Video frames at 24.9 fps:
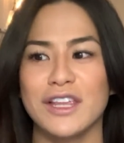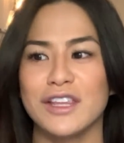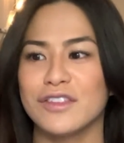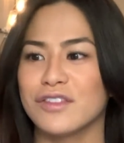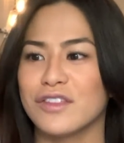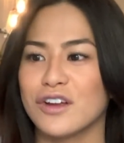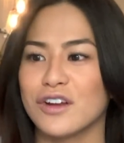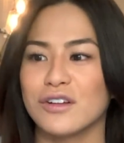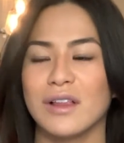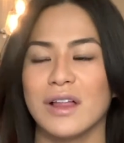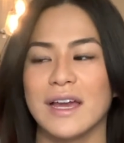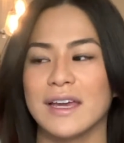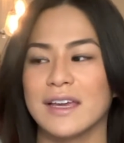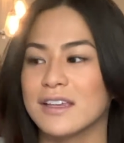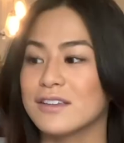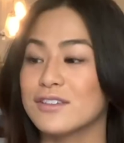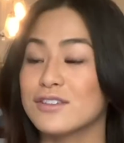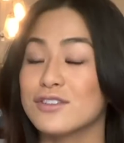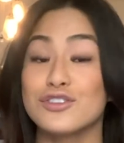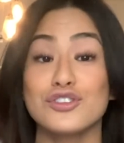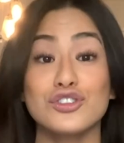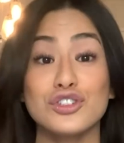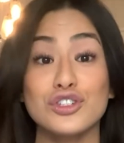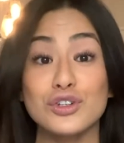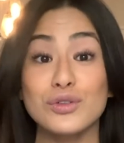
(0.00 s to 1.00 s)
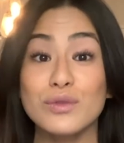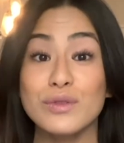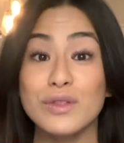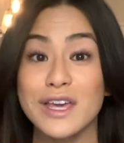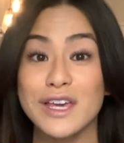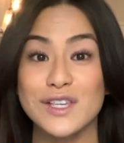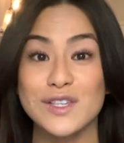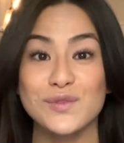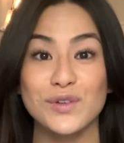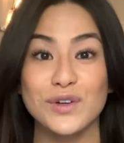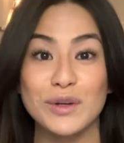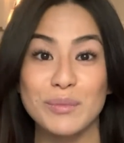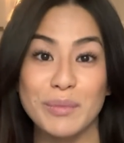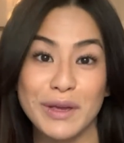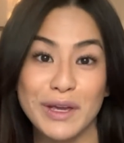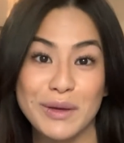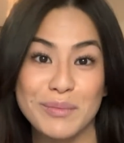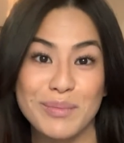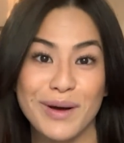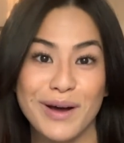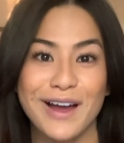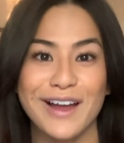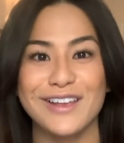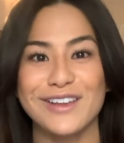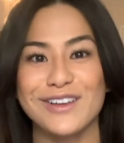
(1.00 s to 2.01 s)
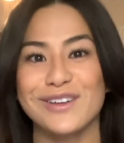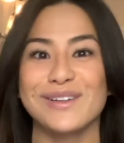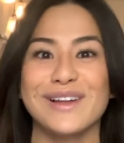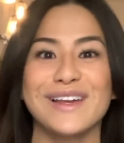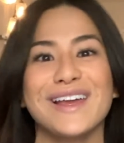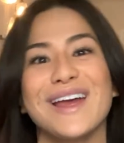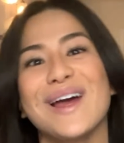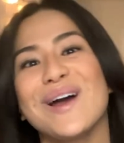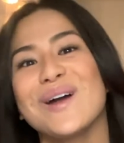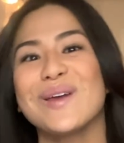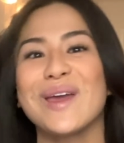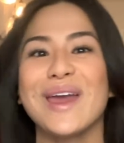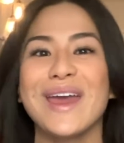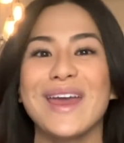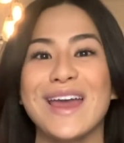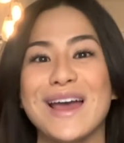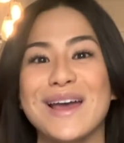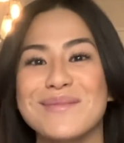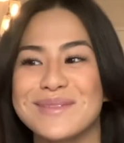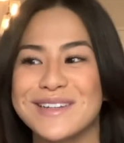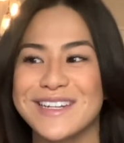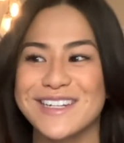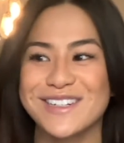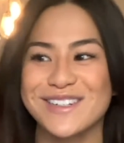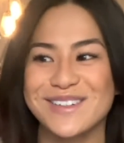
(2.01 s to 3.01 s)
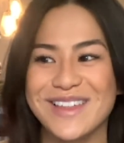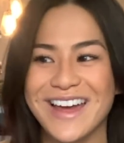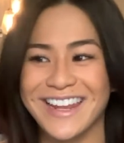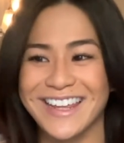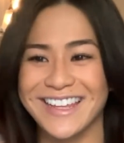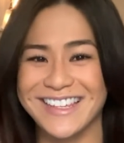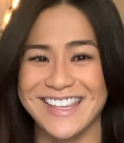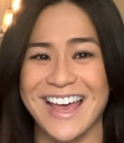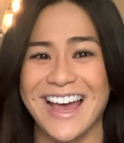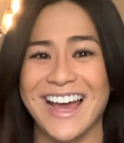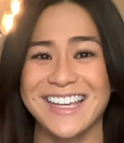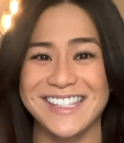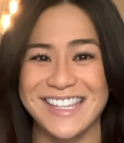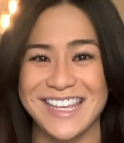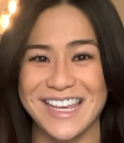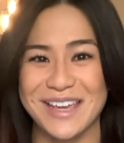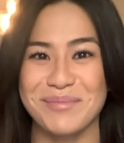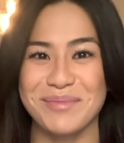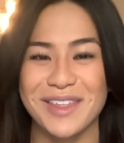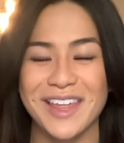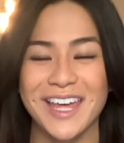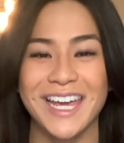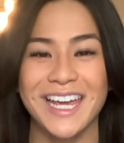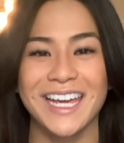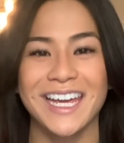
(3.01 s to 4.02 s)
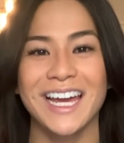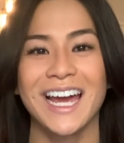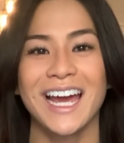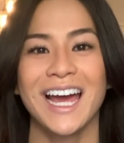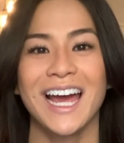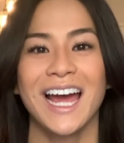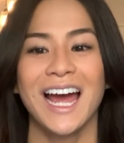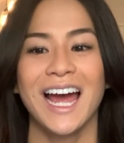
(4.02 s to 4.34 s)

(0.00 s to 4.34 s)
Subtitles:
And they're like, do this for a big butt. And you're like, okay, I'm gonna do that exact same thing.